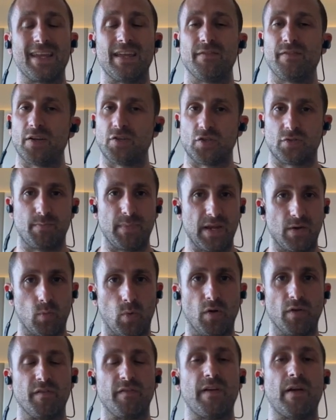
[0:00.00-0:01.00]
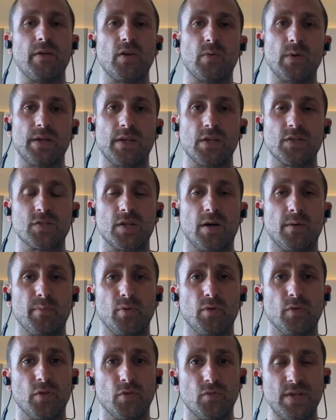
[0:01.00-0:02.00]
If I just make one very quick
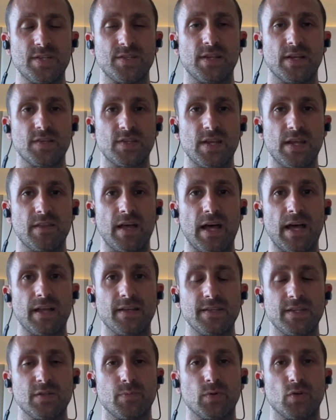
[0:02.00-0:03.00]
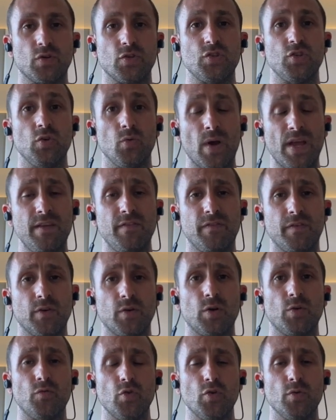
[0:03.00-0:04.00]
example, the reason I say that is because UEFA
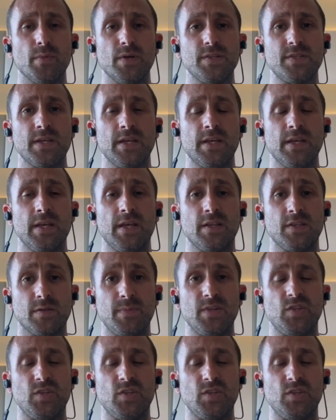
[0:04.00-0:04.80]
are rumoured to